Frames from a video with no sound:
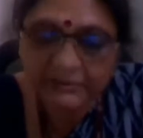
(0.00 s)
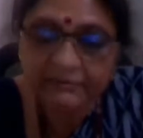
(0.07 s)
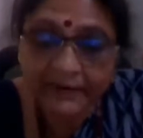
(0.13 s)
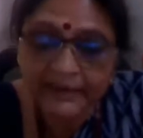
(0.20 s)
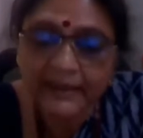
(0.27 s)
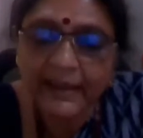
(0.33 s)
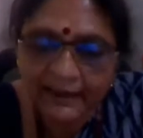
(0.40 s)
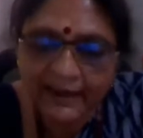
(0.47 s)
In
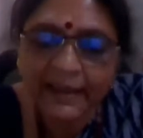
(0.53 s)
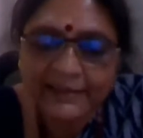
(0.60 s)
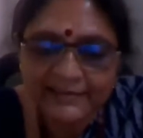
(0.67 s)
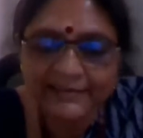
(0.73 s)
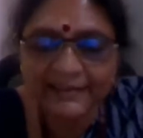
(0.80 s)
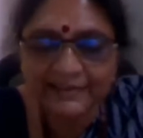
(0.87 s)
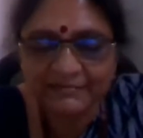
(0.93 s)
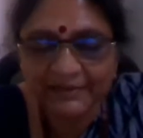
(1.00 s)
fact,
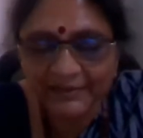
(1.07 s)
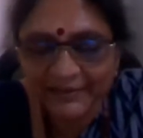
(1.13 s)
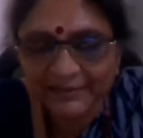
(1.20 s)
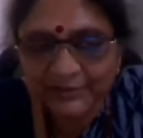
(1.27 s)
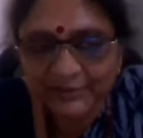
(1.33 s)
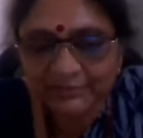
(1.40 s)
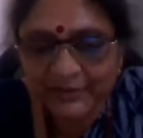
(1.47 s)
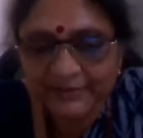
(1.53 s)
NIC has built
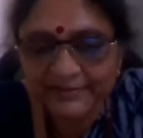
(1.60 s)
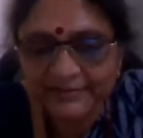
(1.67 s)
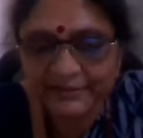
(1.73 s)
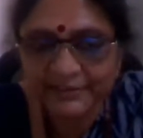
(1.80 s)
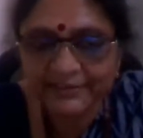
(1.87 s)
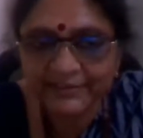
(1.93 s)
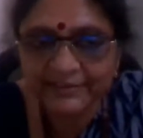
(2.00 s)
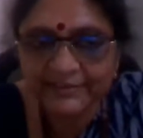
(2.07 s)
its own
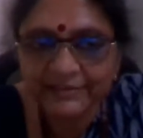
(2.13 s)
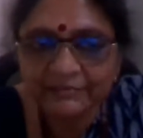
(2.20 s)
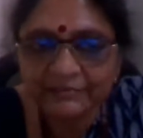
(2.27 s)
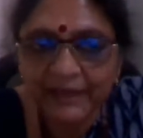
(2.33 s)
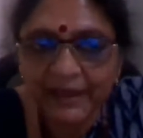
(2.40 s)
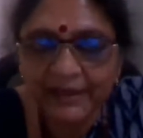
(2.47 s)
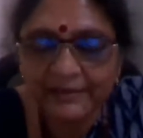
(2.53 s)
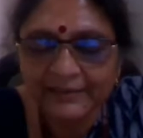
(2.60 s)
messaging
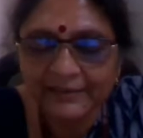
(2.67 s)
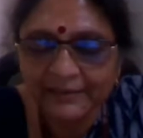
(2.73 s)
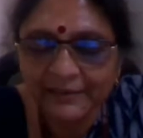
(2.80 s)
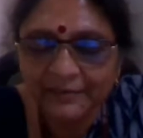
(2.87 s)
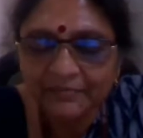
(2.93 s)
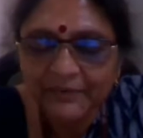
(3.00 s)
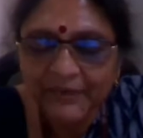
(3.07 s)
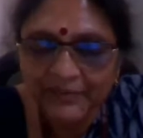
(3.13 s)
system, and
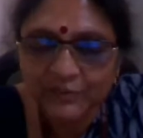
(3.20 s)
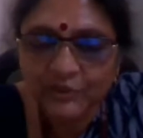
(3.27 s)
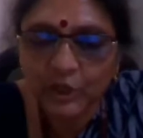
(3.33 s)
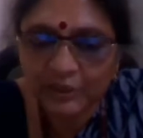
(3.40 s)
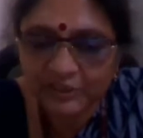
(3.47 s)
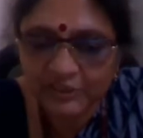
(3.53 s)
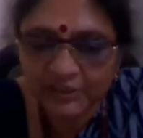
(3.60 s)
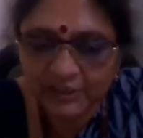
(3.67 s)
uh, it's
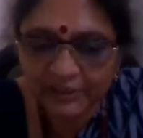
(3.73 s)
called.